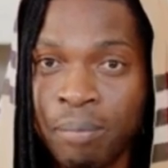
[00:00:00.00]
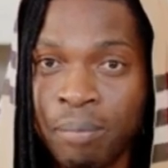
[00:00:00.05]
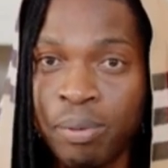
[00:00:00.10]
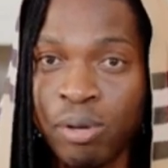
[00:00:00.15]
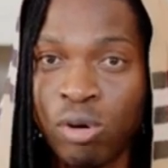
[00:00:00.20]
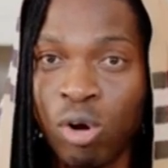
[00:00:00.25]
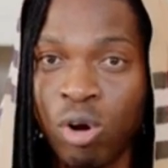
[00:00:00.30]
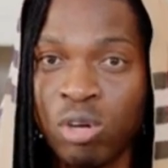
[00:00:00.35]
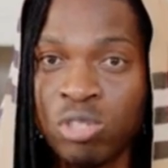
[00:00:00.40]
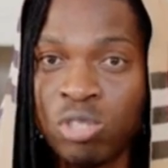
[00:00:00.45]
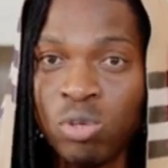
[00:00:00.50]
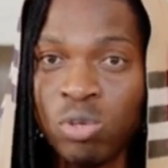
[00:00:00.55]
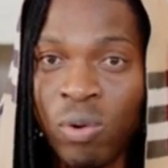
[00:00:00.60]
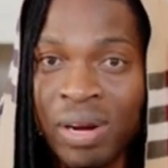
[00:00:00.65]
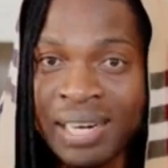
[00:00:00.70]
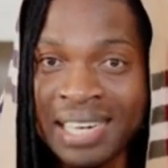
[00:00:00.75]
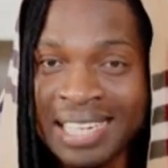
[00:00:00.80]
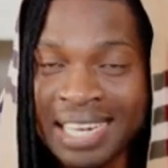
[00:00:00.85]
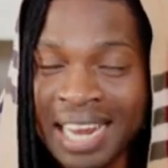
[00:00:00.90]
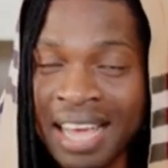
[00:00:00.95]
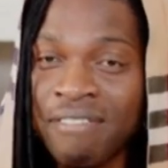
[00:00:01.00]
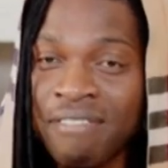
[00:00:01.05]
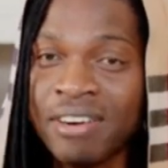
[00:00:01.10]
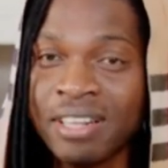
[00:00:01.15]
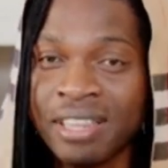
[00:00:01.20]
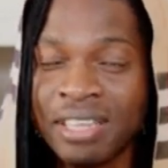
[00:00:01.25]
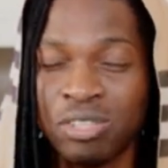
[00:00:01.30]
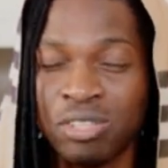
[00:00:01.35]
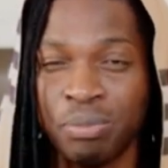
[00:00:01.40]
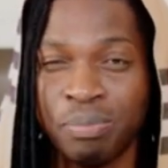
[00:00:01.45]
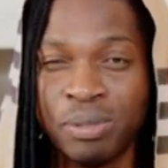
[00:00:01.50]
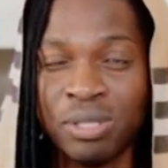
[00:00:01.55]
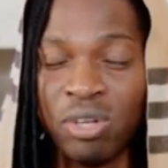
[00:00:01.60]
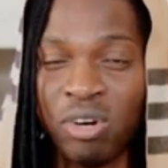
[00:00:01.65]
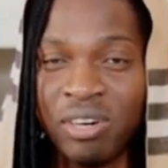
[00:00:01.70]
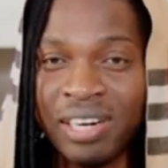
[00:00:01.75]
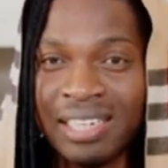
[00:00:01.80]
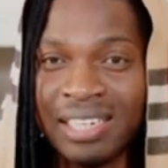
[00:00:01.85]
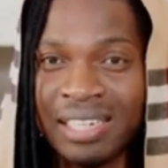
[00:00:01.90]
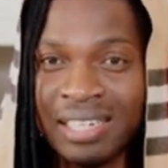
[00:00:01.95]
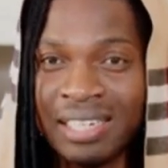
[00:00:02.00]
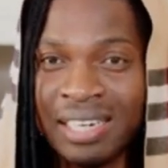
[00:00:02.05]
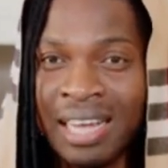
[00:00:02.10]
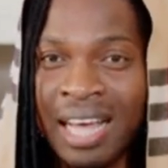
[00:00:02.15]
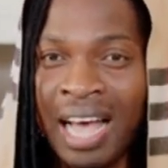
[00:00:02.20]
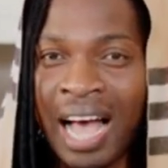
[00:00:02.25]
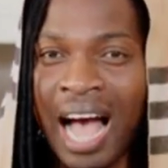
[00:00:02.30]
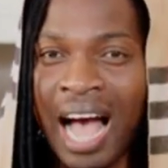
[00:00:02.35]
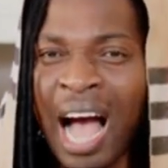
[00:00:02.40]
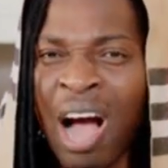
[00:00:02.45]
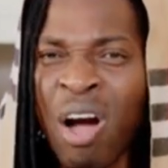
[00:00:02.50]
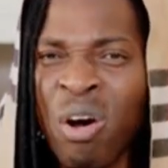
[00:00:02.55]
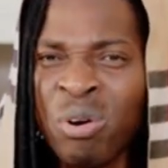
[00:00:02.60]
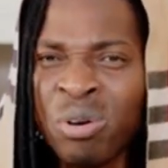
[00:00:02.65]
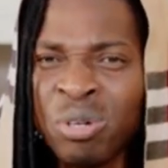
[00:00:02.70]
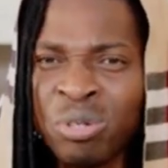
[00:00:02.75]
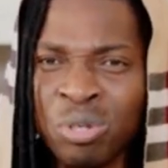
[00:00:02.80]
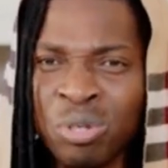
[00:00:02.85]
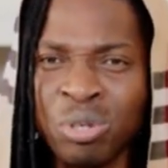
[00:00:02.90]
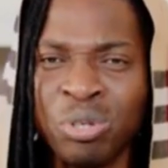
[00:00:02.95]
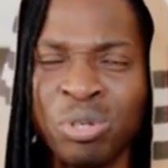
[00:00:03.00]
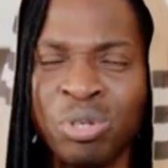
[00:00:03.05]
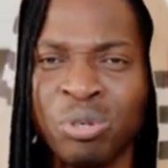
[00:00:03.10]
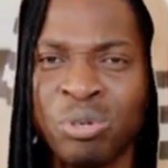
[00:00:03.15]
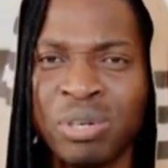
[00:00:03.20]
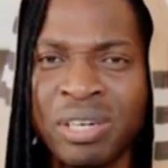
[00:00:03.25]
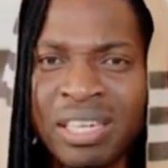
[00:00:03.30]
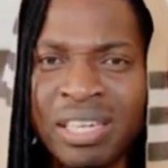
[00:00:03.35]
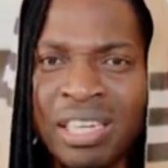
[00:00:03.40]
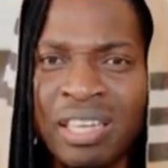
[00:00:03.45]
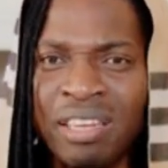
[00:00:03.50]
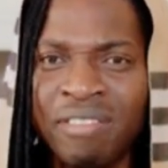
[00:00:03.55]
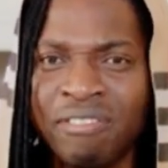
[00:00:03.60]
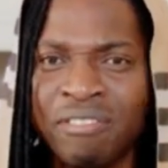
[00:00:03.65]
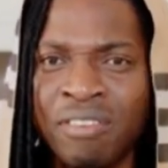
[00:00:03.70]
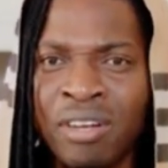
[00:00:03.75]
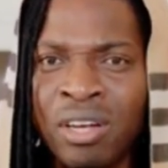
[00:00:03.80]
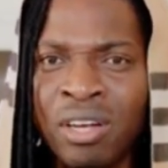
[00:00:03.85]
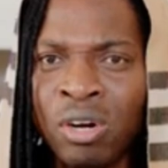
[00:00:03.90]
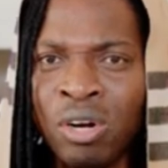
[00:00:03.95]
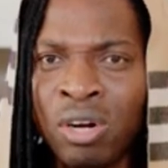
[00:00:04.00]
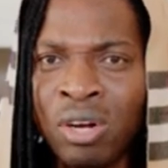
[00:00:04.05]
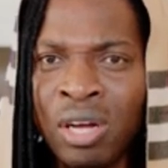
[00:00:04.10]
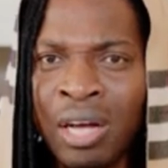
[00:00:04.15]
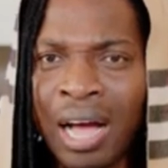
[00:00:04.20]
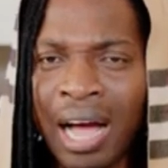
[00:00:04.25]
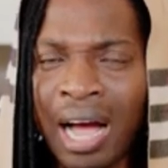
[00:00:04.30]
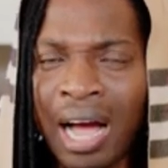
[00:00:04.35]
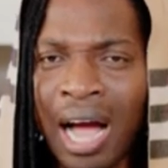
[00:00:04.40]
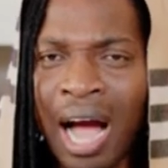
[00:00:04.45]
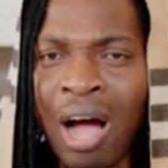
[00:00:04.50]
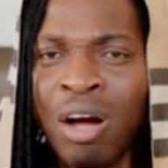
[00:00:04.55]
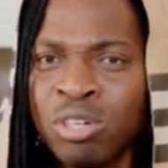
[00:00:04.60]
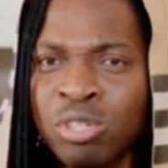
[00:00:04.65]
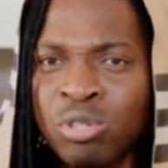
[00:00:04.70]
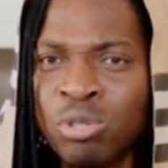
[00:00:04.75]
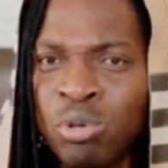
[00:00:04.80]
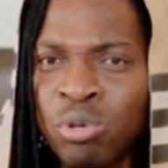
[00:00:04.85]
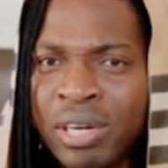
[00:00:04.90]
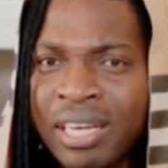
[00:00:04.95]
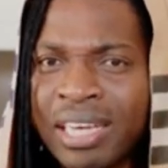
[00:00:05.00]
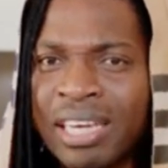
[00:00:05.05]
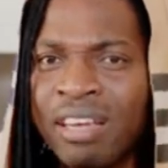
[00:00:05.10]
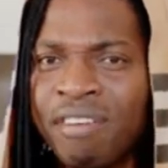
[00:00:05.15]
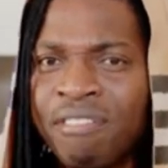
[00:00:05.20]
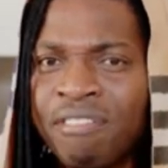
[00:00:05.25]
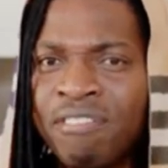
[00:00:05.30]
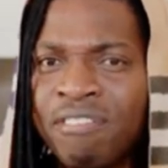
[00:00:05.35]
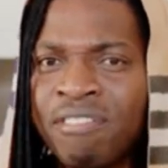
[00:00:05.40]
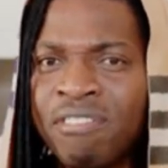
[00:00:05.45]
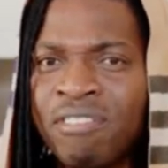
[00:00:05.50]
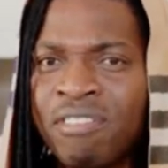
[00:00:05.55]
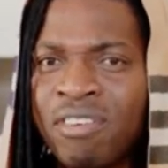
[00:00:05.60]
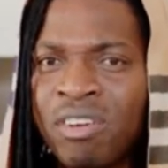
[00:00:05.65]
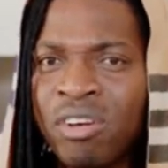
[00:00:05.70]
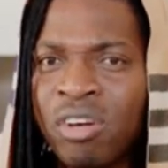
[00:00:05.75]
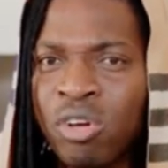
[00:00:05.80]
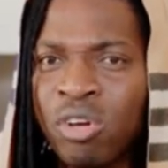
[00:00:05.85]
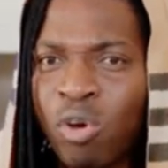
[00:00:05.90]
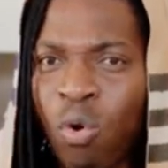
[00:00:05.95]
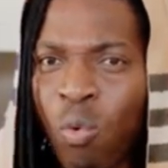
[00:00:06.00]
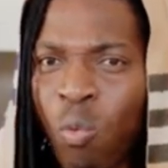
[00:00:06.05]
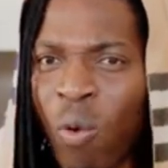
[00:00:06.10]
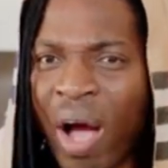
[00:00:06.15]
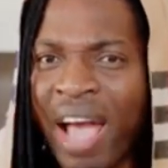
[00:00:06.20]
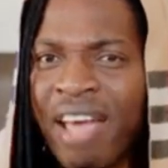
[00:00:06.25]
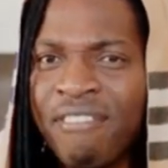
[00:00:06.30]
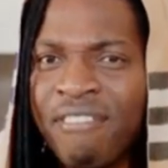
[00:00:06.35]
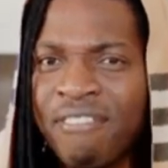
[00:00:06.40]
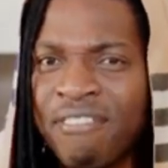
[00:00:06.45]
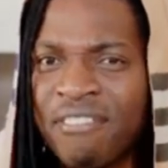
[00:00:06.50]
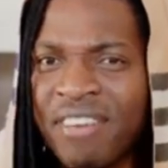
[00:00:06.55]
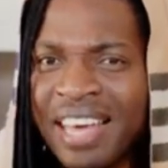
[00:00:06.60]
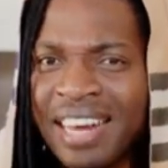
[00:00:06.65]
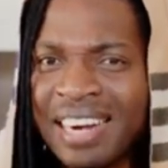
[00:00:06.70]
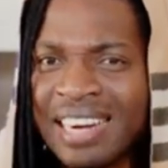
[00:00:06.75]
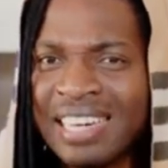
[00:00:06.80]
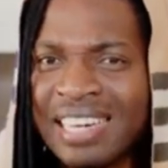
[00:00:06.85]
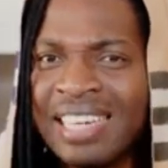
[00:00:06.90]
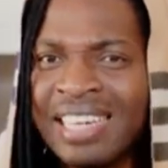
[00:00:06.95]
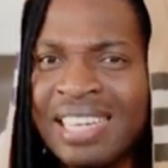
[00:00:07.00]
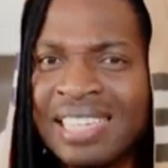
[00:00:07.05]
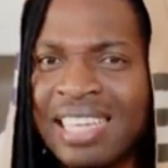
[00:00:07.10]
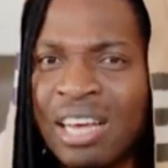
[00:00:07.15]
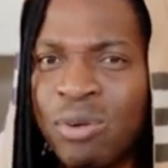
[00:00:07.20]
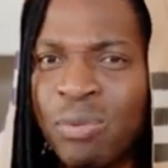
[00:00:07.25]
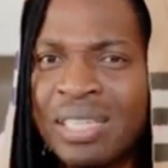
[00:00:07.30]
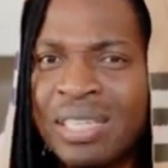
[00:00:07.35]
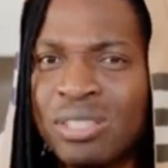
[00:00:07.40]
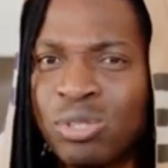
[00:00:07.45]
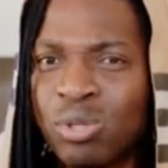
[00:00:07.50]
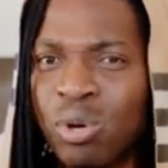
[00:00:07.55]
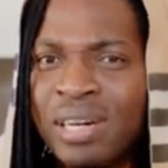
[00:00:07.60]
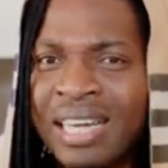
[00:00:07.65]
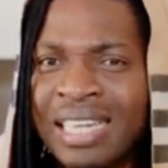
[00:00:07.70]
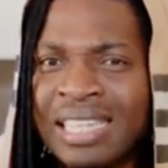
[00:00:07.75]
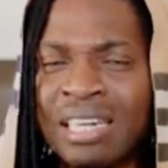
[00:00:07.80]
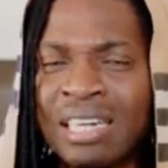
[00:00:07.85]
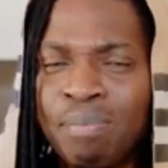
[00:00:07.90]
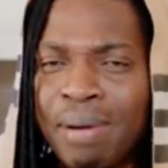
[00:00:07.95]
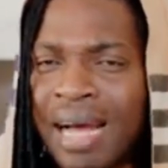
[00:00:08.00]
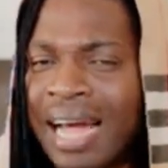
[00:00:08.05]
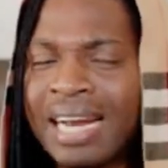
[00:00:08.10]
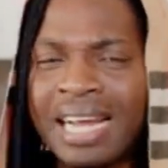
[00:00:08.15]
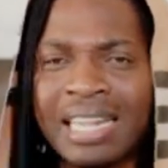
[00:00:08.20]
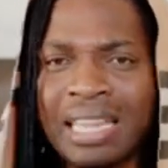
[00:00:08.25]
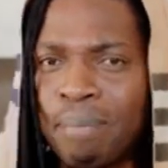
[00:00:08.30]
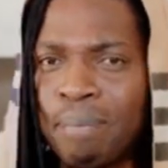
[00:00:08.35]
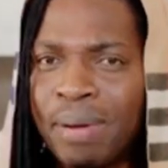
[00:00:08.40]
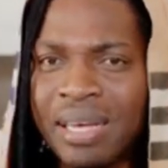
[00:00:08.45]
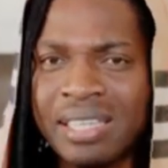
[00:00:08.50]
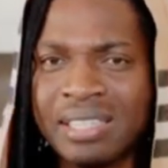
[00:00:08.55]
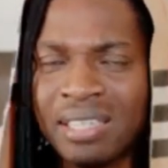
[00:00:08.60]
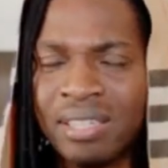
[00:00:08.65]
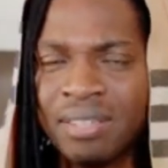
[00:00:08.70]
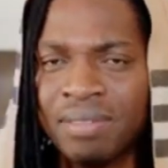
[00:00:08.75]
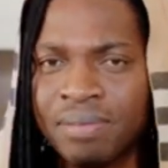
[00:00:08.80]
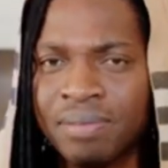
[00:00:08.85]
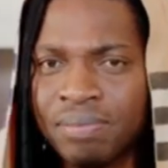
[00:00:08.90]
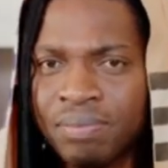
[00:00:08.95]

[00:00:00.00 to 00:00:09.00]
Because you wanted everything to be donated. How do you give your wife a ring that was donated by another person?